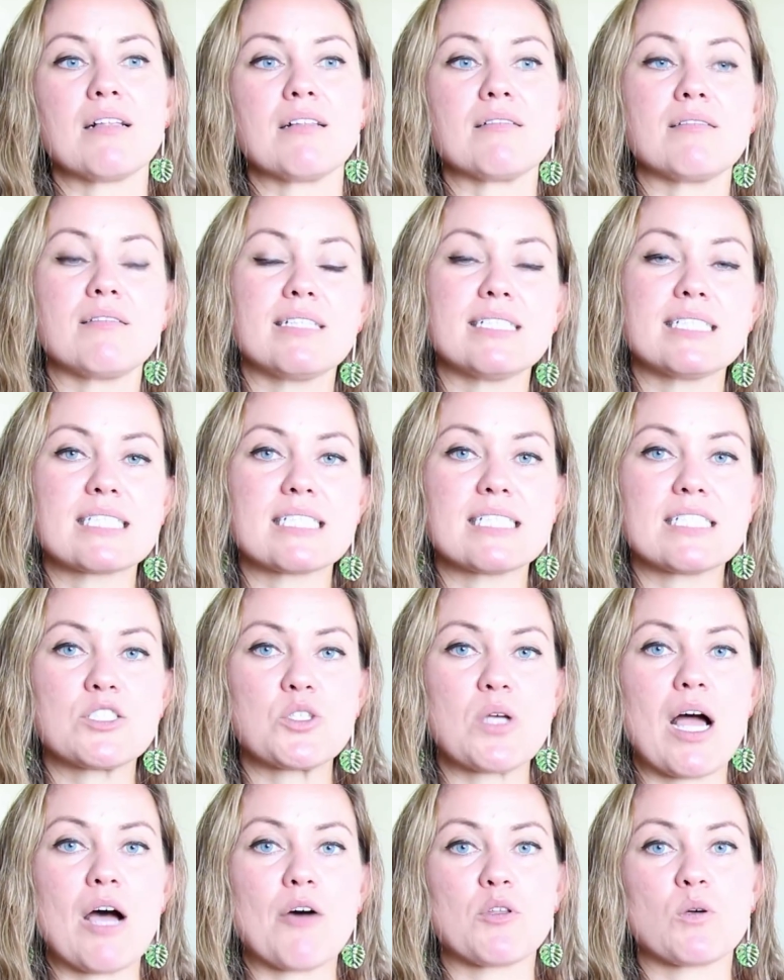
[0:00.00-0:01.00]
Listen to
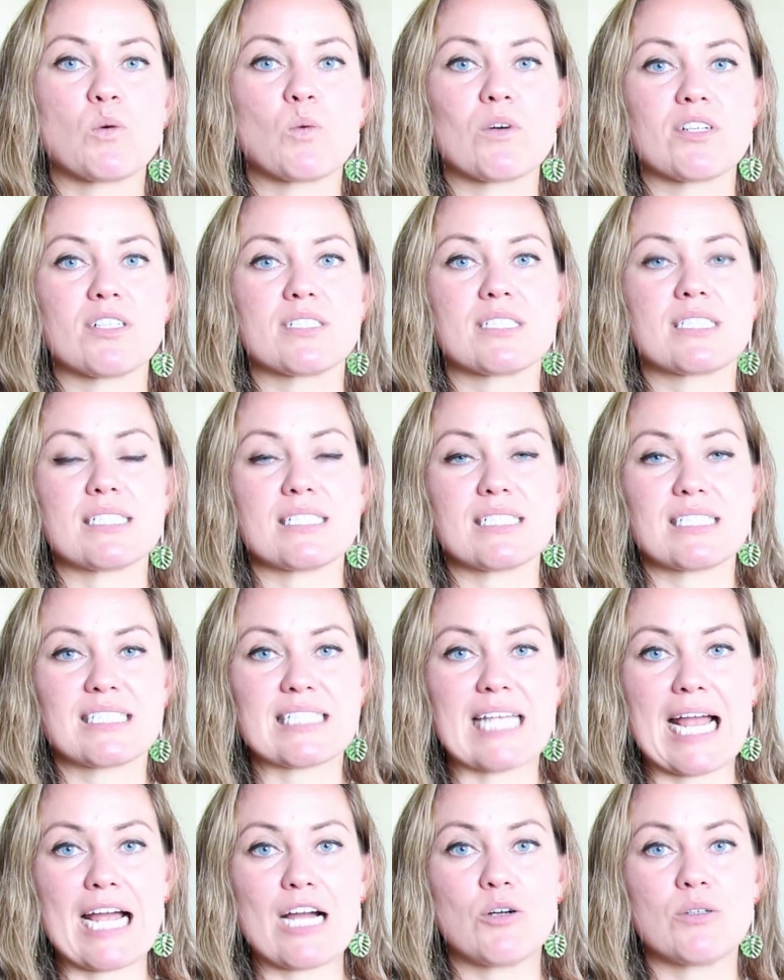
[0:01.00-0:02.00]
how the words
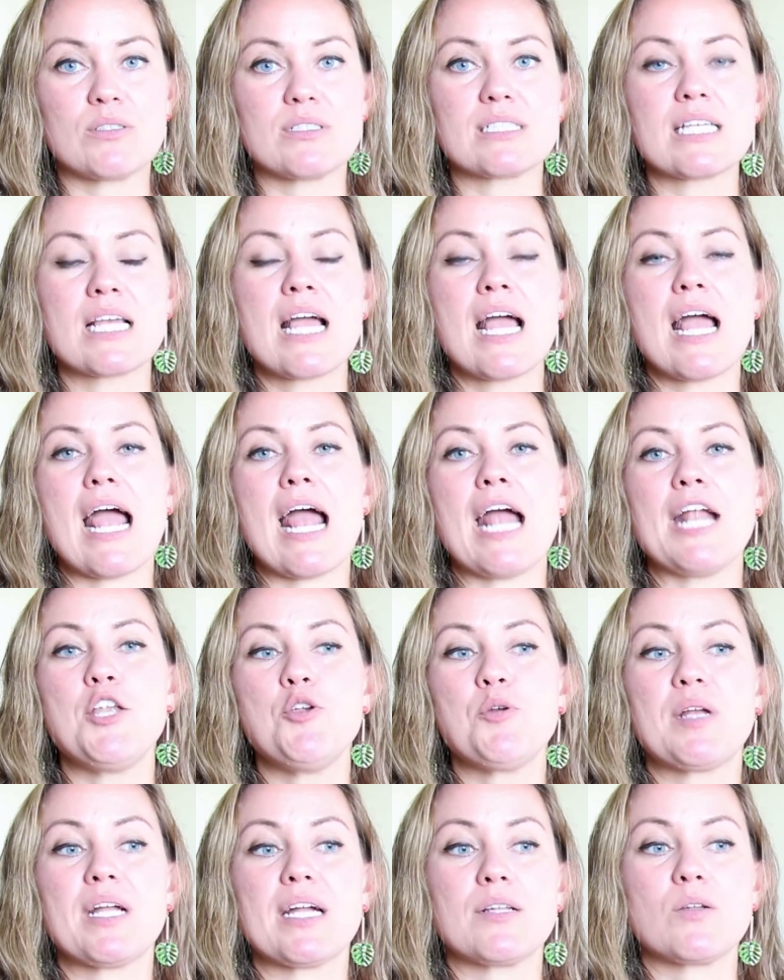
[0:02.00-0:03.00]
sound, and you
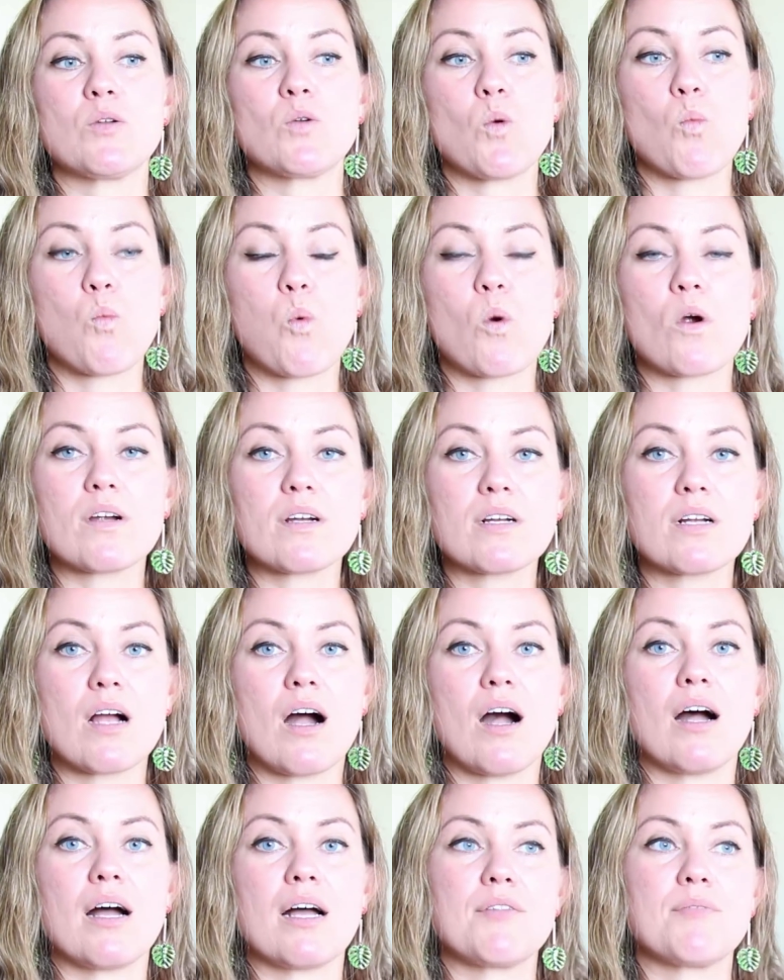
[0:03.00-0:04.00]
can work
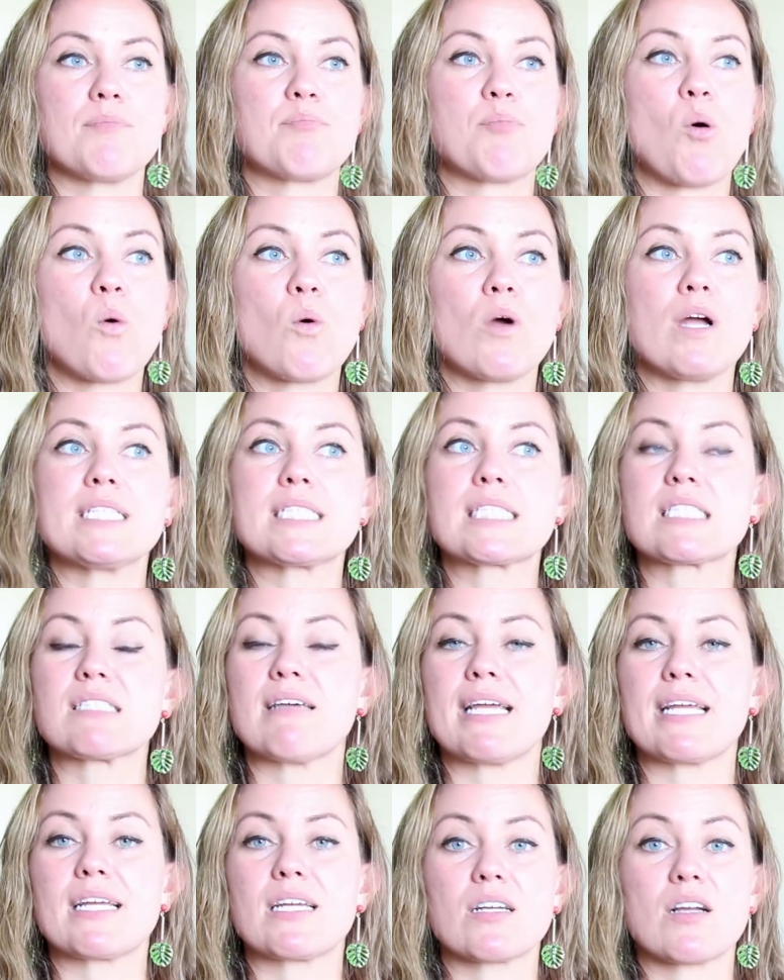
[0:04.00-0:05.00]
on points
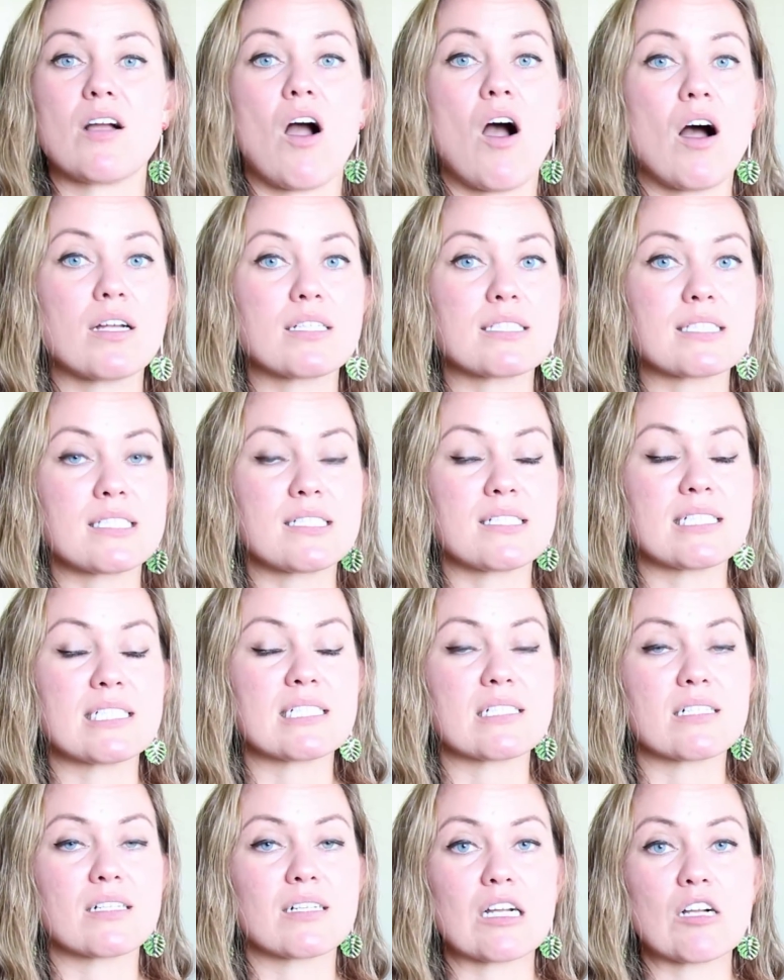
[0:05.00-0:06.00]
like consonant
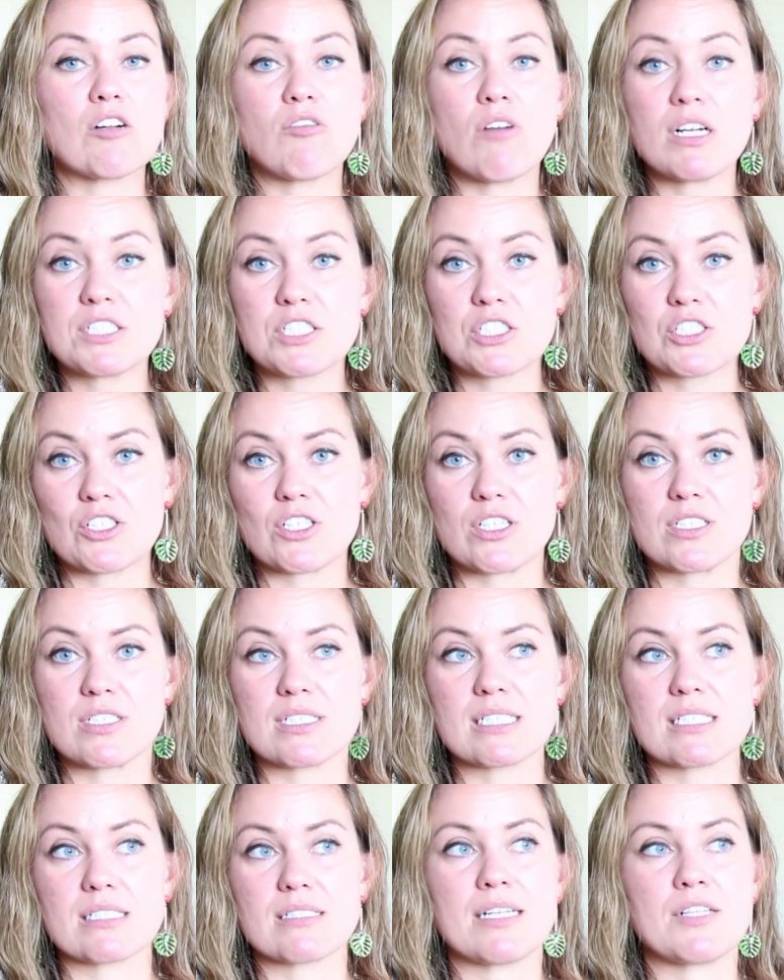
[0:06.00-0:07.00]

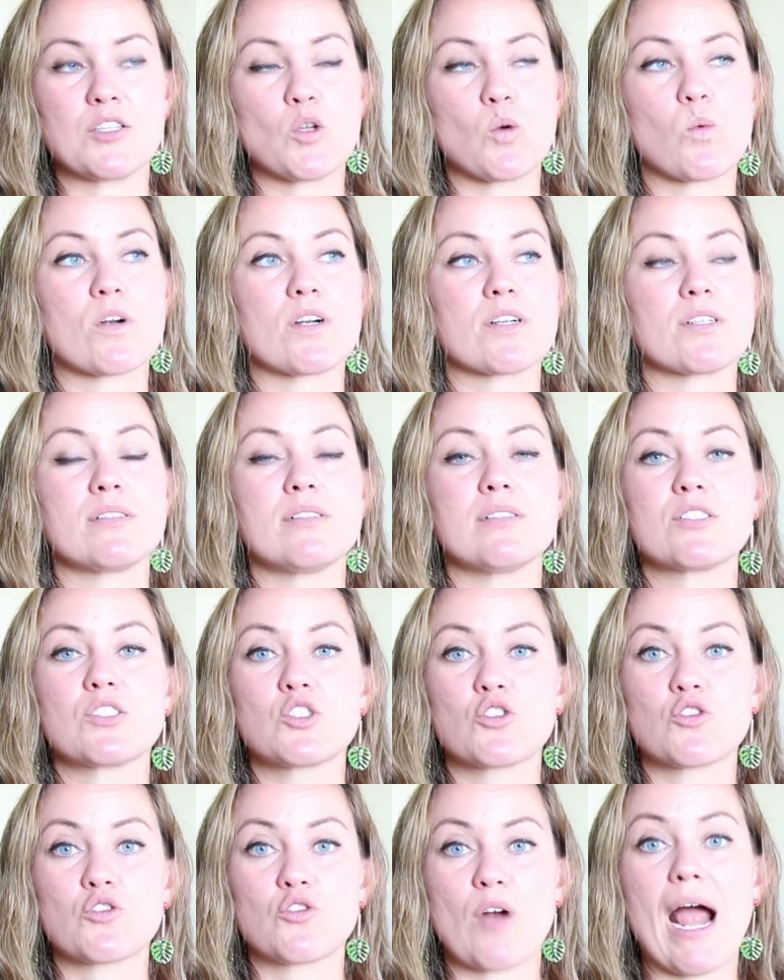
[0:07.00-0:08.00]
clusters in the word
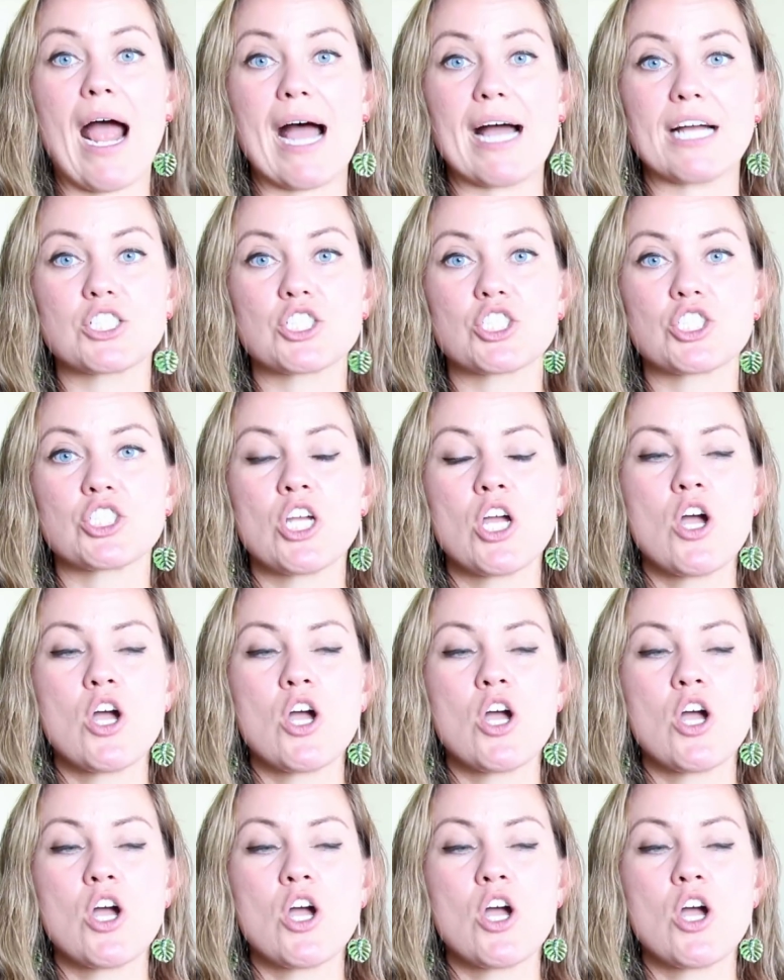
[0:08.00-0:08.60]
scratch,